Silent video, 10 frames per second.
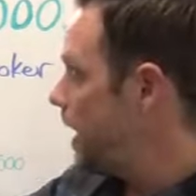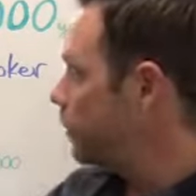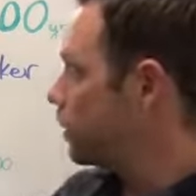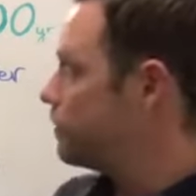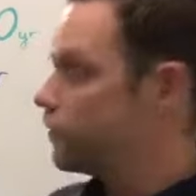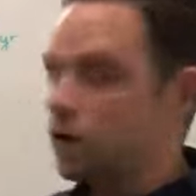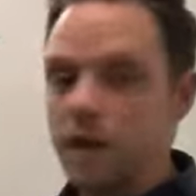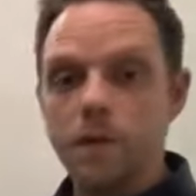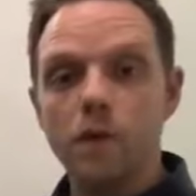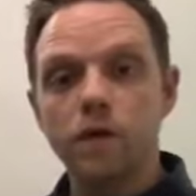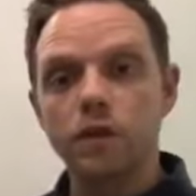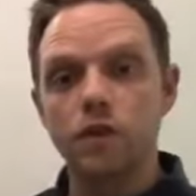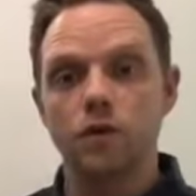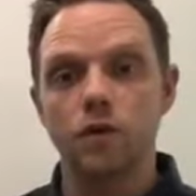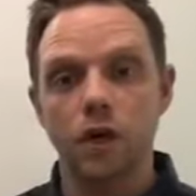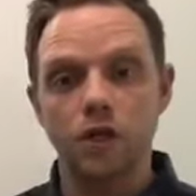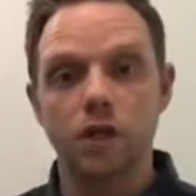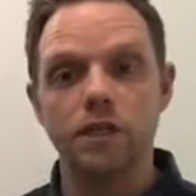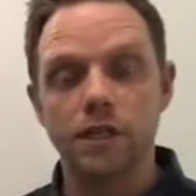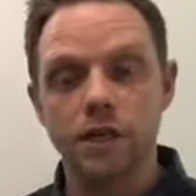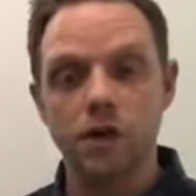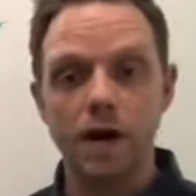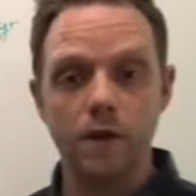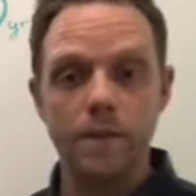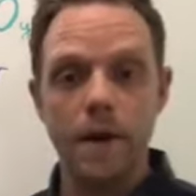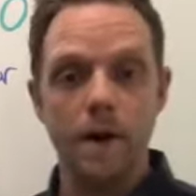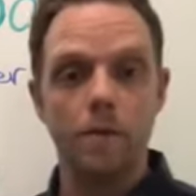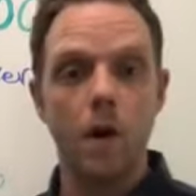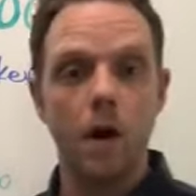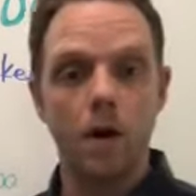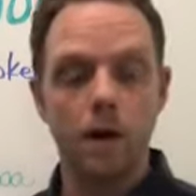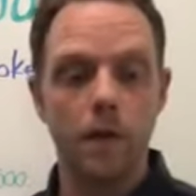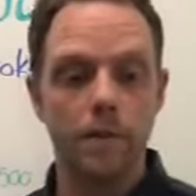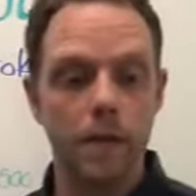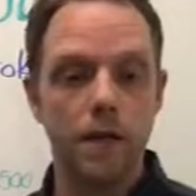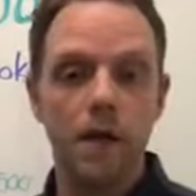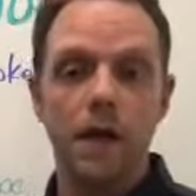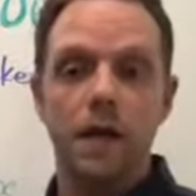and refer them over to a trusted credit repair company?